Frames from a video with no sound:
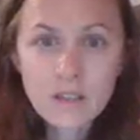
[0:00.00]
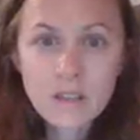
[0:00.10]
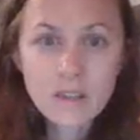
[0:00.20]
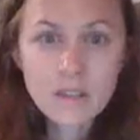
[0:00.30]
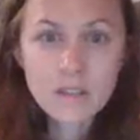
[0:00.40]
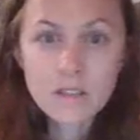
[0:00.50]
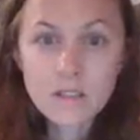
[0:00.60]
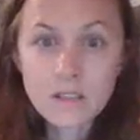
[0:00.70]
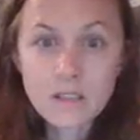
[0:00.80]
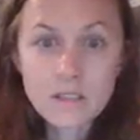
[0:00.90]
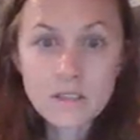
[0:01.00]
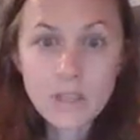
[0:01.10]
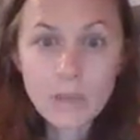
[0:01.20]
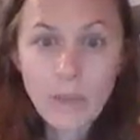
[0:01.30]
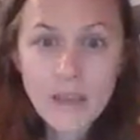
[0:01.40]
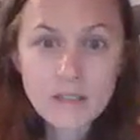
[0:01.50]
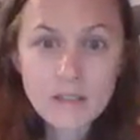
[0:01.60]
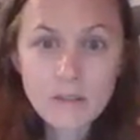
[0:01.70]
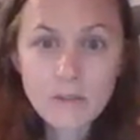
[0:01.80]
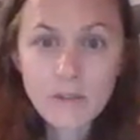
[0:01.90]
that looks
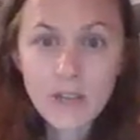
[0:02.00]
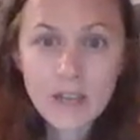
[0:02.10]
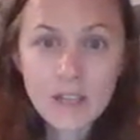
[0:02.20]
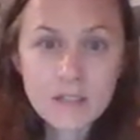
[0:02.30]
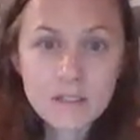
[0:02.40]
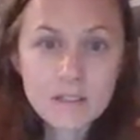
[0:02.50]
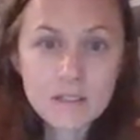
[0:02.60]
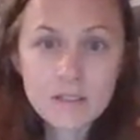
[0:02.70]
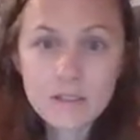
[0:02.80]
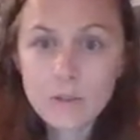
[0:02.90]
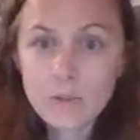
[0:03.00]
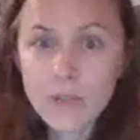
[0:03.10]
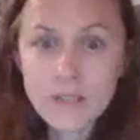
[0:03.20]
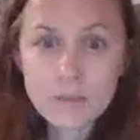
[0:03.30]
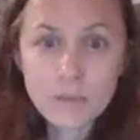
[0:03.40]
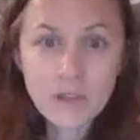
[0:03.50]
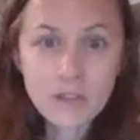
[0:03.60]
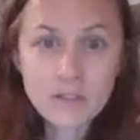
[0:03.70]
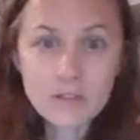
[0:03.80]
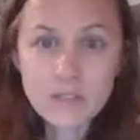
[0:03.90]
impassive and always
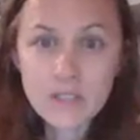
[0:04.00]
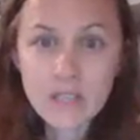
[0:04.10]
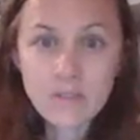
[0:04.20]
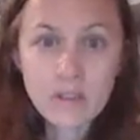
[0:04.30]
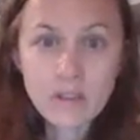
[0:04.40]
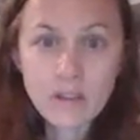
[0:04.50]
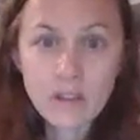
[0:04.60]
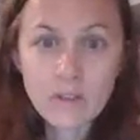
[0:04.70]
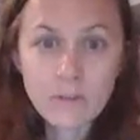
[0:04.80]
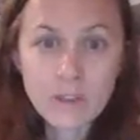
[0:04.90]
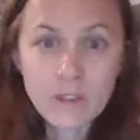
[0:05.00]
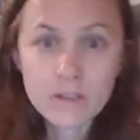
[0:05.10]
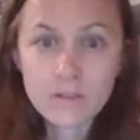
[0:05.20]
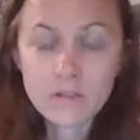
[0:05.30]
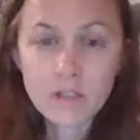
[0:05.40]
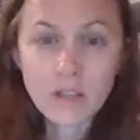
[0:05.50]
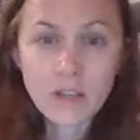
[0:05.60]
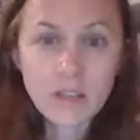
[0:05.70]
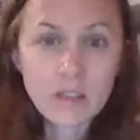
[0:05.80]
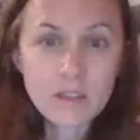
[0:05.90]
smiles even though they feel
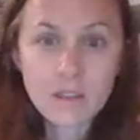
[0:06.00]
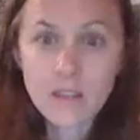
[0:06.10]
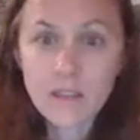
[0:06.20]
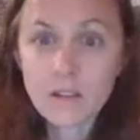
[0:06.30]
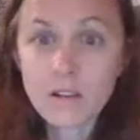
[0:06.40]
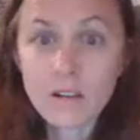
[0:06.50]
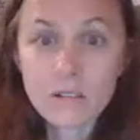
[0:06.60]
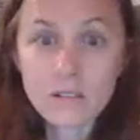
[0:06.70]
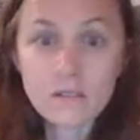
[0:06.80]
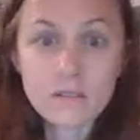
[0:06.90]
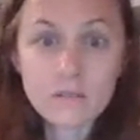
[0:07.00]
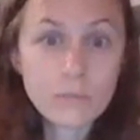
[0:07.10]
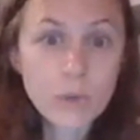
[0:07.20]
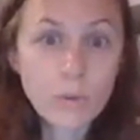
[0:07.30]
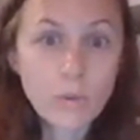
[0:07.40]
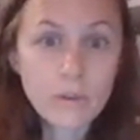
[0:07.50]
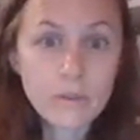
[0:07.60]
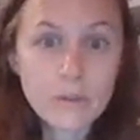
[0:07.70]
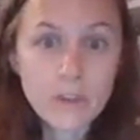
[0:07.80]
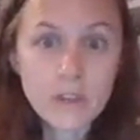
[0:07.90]
like they can't put one
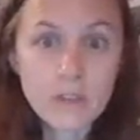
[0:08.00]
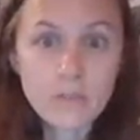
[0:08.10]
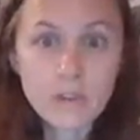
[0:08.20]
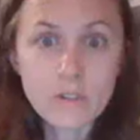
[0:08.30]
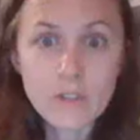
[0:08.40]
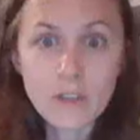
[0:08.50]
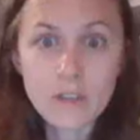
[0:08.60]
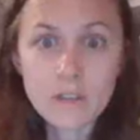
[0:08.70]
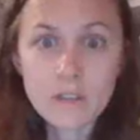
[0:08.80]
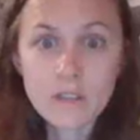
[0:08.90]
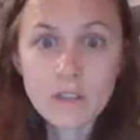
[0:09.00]
foot in front of the other.